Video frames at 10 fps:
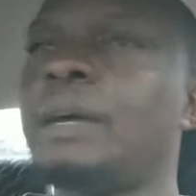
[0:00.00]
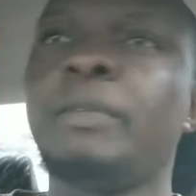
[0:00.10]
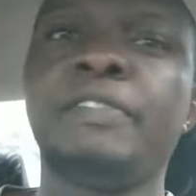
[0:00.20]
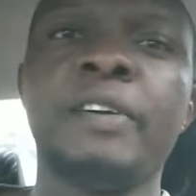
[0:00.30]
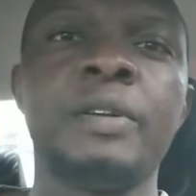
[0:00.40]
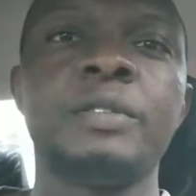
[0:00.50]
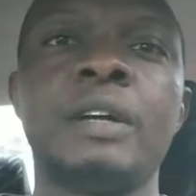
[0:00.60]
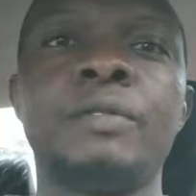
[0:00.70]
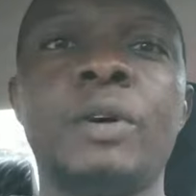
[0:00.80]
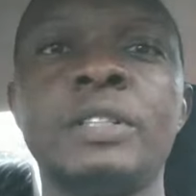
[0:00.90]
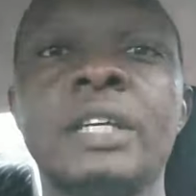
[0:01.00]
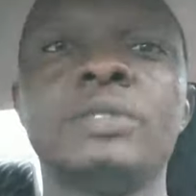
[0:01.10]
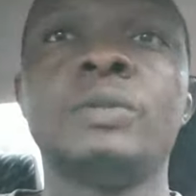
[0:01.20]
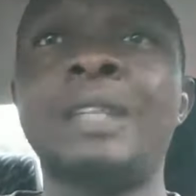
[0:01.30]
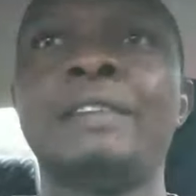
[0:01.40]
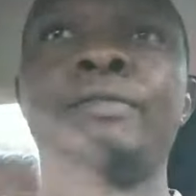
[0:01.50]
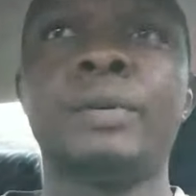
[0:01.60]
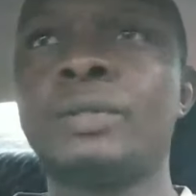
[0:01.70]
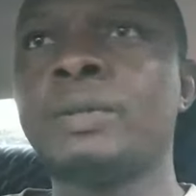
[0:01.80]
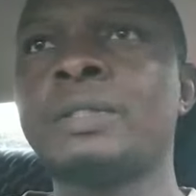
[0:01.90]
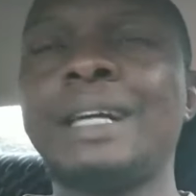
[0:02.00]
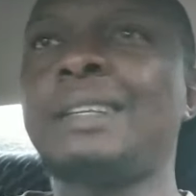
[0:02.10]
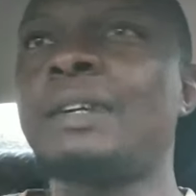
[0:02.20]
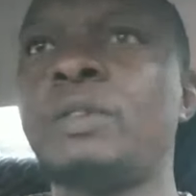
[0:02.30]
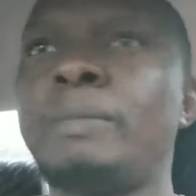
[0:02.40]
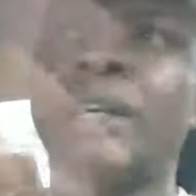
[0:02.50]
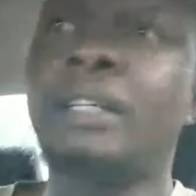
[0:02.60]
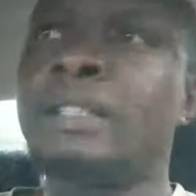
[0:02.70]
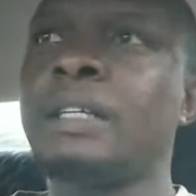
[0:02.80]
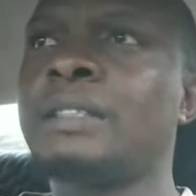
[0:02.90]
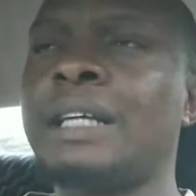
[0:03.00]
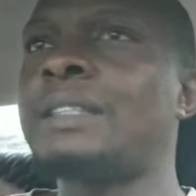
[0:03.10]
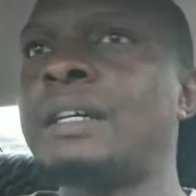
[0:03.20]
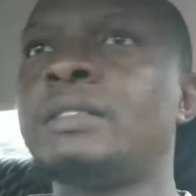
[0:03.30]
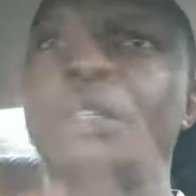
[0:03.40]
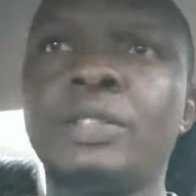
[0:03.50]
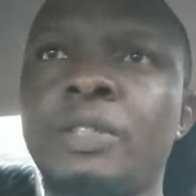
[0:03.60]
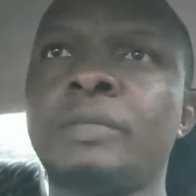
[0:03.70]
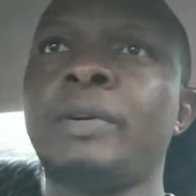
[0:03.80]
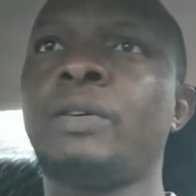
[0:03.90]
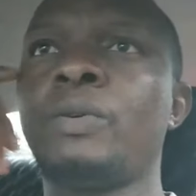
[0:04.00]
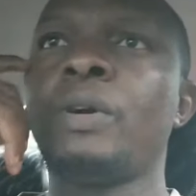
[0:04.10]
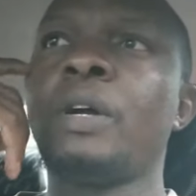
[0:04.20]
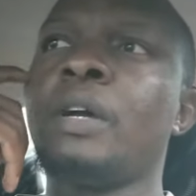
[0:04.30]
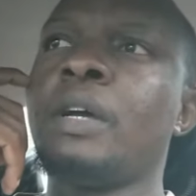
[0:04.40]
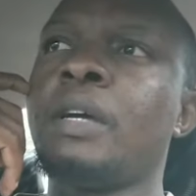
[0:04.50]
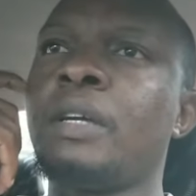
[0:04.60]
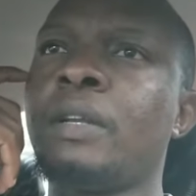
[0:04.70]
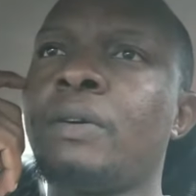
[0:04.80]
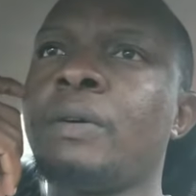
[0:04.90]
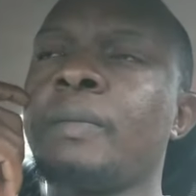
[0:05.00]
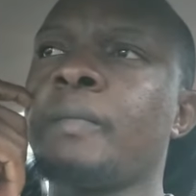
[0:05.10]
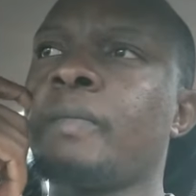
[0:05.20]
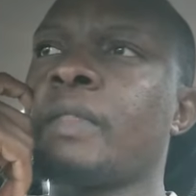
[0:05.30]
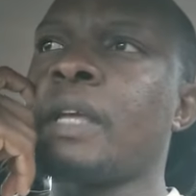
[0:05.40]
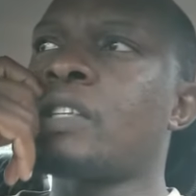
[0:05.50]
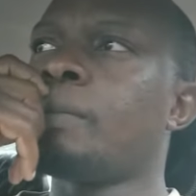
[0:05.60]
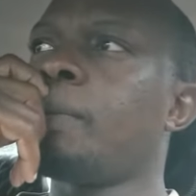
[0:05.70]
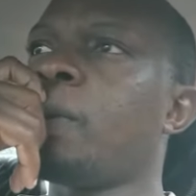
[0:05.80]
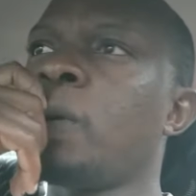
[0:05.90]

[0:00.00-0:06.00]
Before you know it, you have gone there to divorce or scatter your marriage and scatter your relationship and go. You know, and some people you'll be